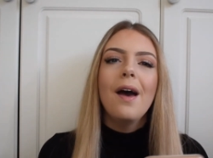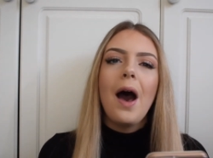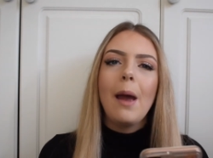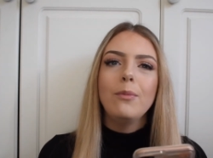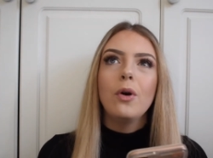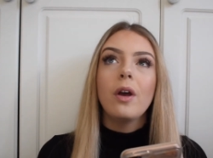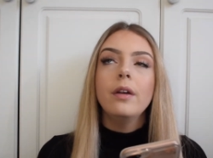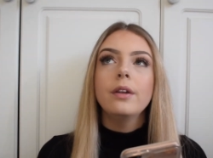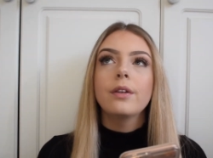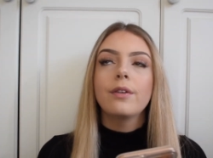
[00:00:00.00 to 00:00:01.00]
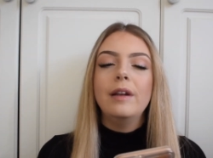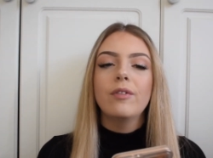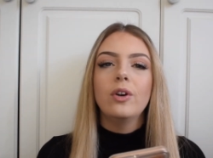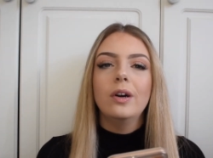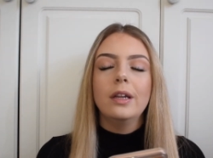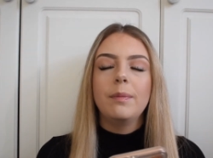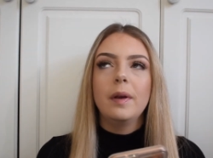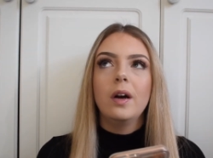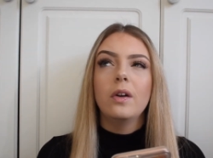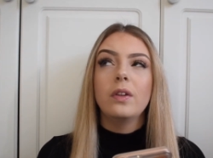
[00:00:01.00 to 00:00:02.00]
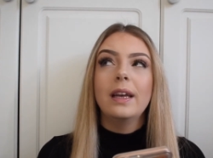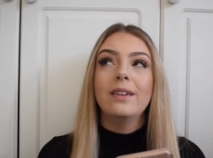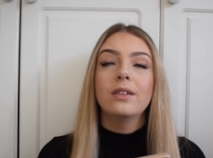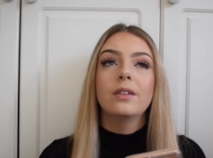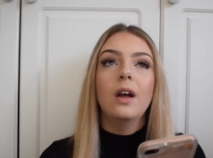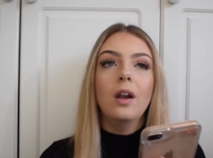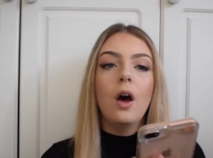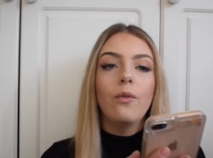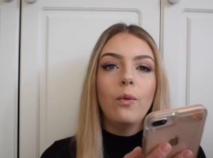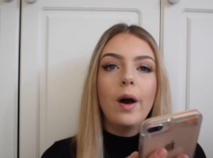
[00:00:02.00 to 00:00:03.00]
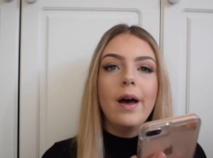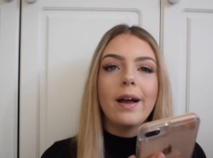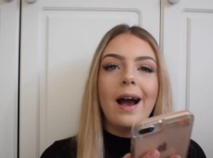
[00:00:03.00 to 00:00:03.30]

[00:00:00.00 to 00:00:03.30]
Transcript: I'm not going to screen record this because it's a lot of work,